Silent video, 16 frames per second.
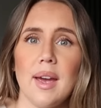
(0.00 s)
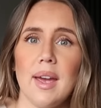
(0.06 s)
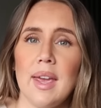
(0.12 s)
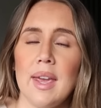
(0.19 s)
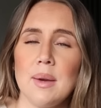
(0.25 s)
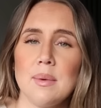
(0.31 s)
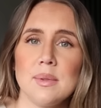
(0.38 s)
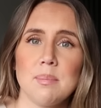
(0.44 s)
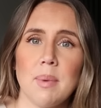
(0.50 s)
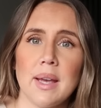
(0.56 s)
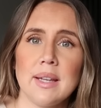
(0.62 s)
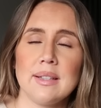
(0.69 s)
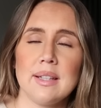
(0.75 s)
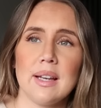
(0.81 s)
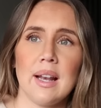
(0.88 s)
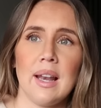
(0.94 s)
He was
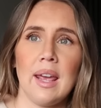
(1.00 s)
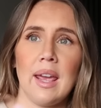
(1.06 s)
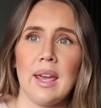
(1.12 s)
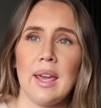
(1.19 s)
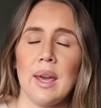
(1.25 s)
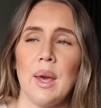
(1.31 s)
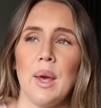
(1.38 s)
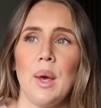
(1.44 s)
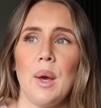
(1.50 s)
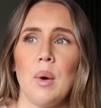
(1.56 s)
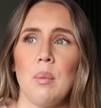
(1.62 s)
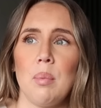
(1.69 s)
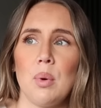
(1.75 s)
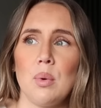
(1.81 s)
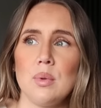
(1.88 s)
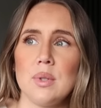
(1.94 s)
basically
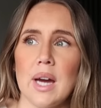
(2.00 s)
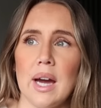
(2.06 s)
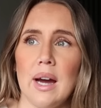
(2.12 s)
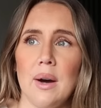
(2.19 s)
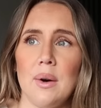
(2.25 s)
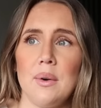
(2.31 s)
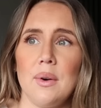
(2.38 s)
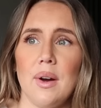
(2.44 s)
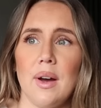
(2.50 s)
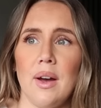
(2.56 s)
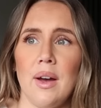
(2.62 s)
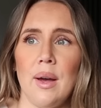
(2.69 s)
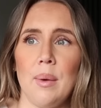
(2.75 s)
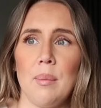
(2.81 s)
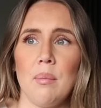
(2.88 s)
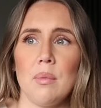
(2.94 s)
pulled out
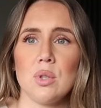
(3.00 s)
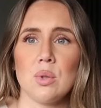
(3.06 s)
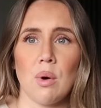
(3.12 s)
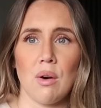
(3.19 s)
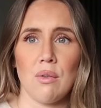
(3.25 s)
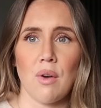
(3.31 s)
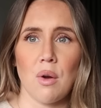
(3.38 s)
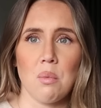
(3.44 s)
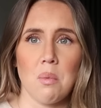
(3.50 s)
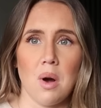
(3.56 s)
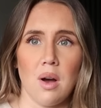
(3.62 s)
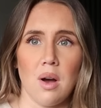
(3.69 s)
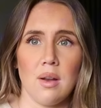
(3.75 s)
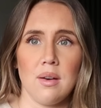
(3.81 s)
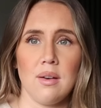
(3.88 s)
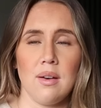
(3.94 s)

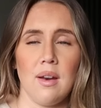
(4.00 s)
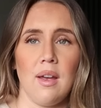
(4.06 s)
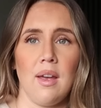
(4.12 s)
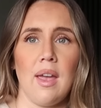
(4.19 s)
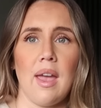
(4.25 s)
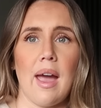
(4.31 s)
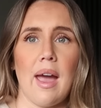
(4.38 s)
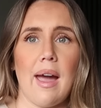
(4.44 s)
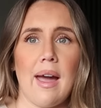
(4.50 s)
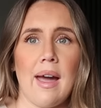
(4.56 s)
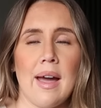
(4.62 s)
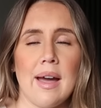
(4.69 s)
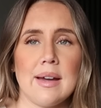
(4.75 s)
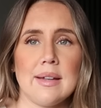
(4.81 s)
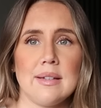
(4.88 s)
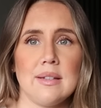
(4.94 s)
12:01,
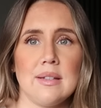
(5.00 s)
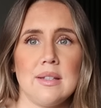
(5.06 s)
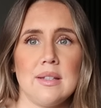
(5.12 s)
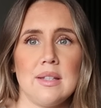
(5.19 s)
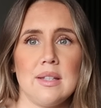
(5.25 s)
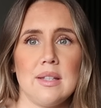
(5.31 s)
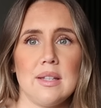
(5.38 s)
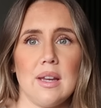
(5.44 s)
and